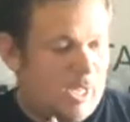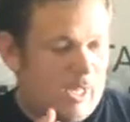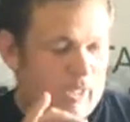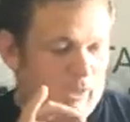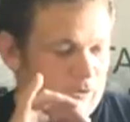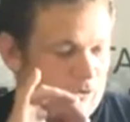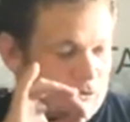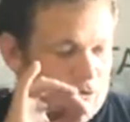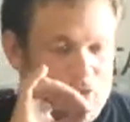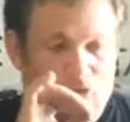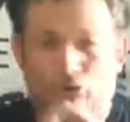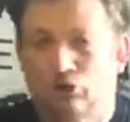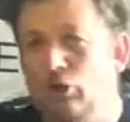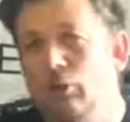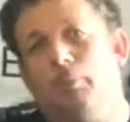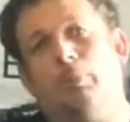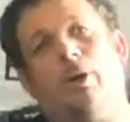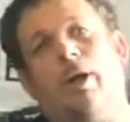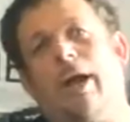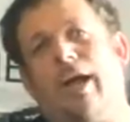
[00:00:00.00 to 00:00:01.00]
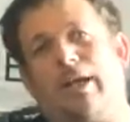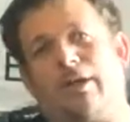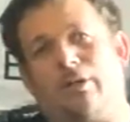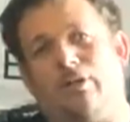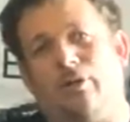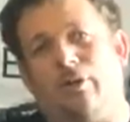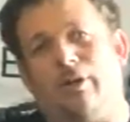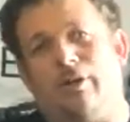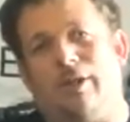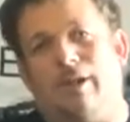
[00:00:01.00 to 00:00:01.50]
Super
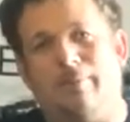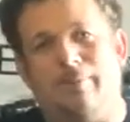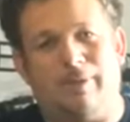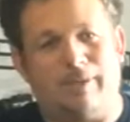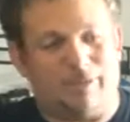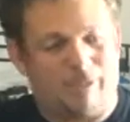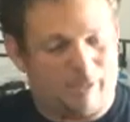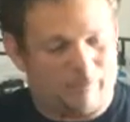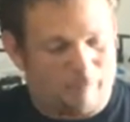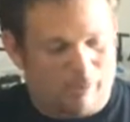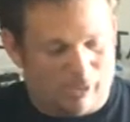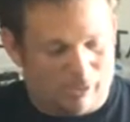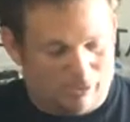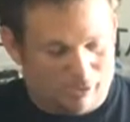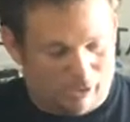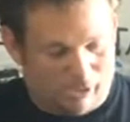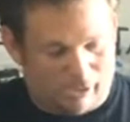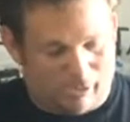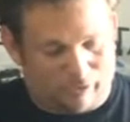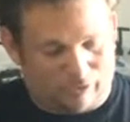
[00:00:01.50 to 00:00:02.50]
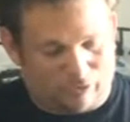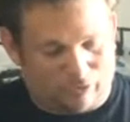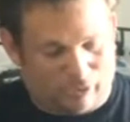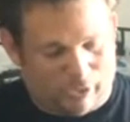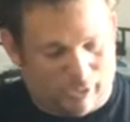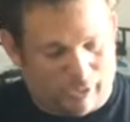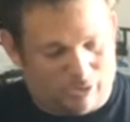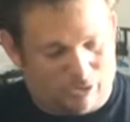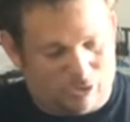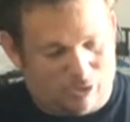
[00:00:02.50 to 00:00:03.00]
accurate. I mean, but the
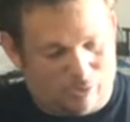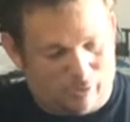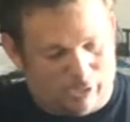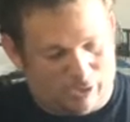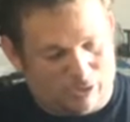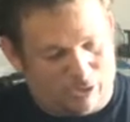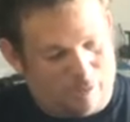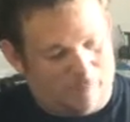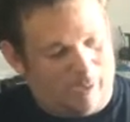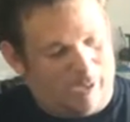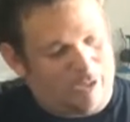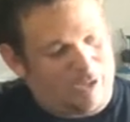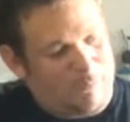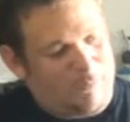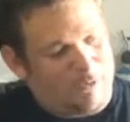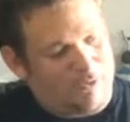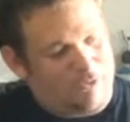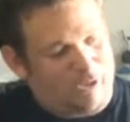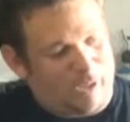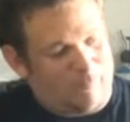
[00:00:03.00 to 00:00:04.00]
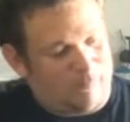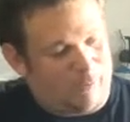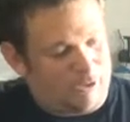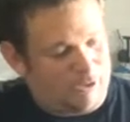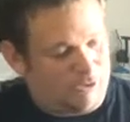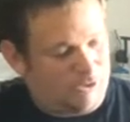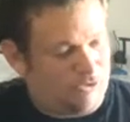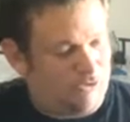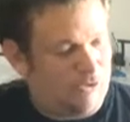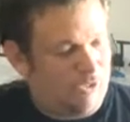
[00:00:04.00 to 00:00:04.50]
sights, you actually match up your sight
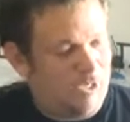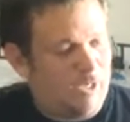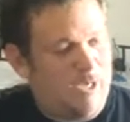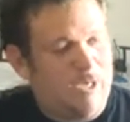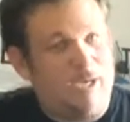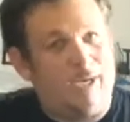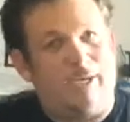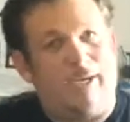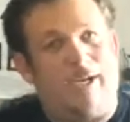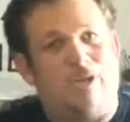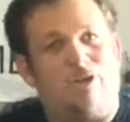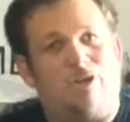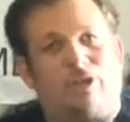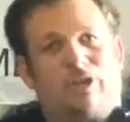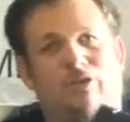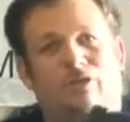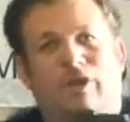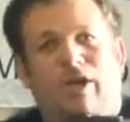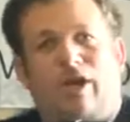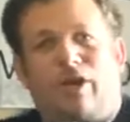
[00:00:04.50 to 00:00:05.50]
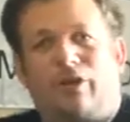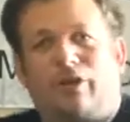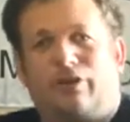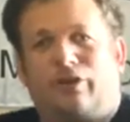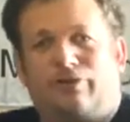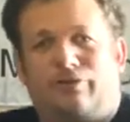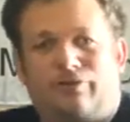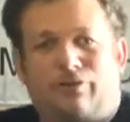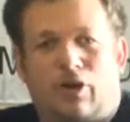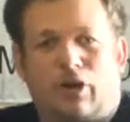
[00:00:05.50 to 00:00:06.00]
pictures. As you can tell, they're
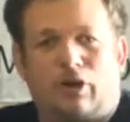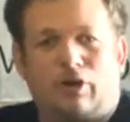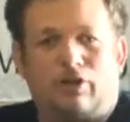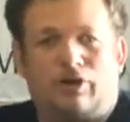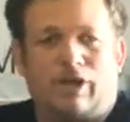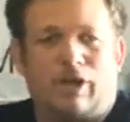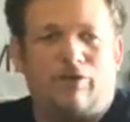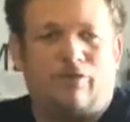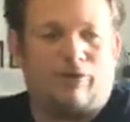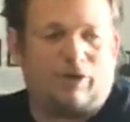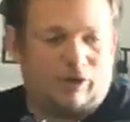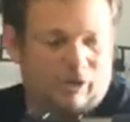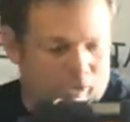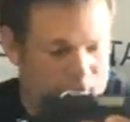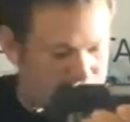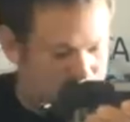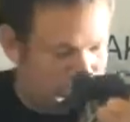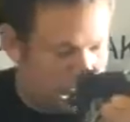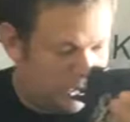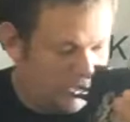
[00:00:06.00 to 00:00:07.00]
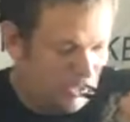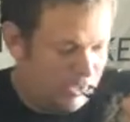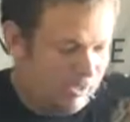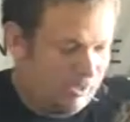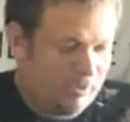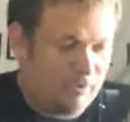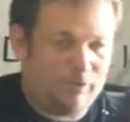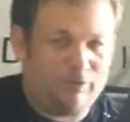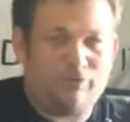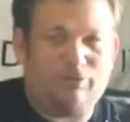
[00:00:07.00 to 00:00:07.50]
far different
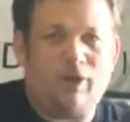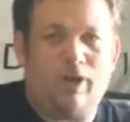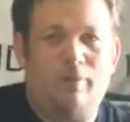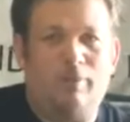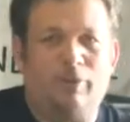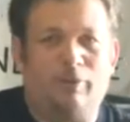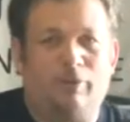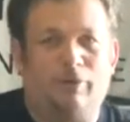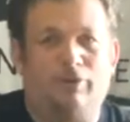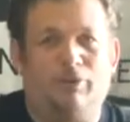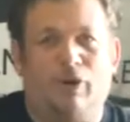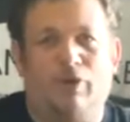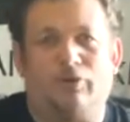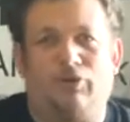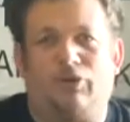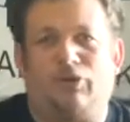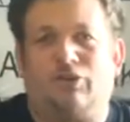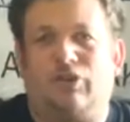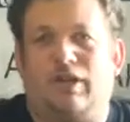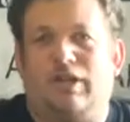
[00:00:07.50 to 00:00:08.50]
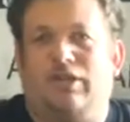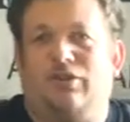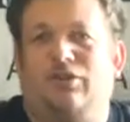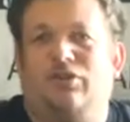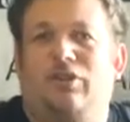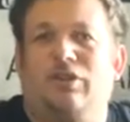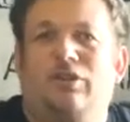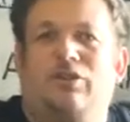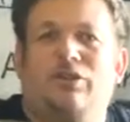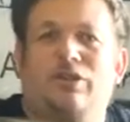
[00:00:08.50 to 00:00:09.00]
from the revolver
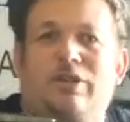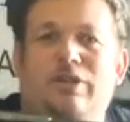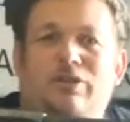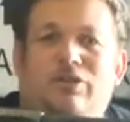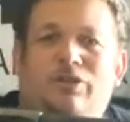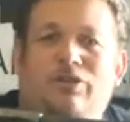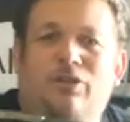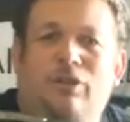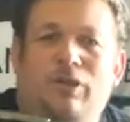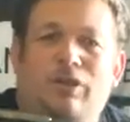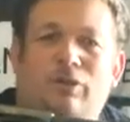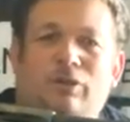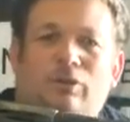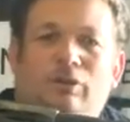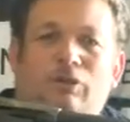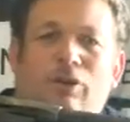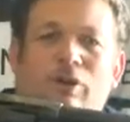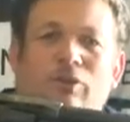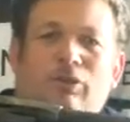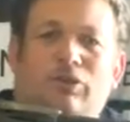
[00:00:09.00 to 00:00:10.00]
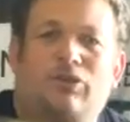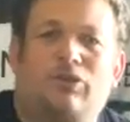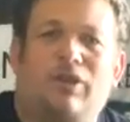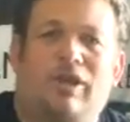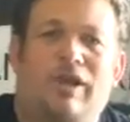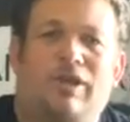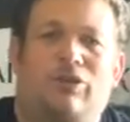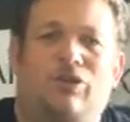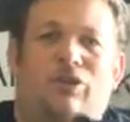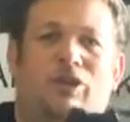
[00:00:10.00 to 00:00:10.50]
sights. So you can look at the revolver
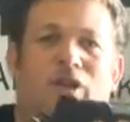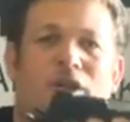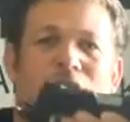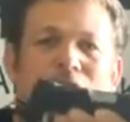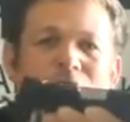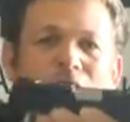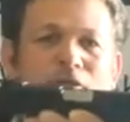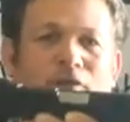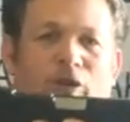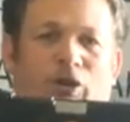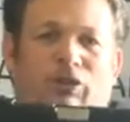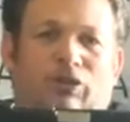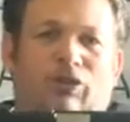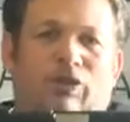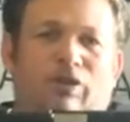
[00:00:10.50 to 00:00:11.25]
sights versus the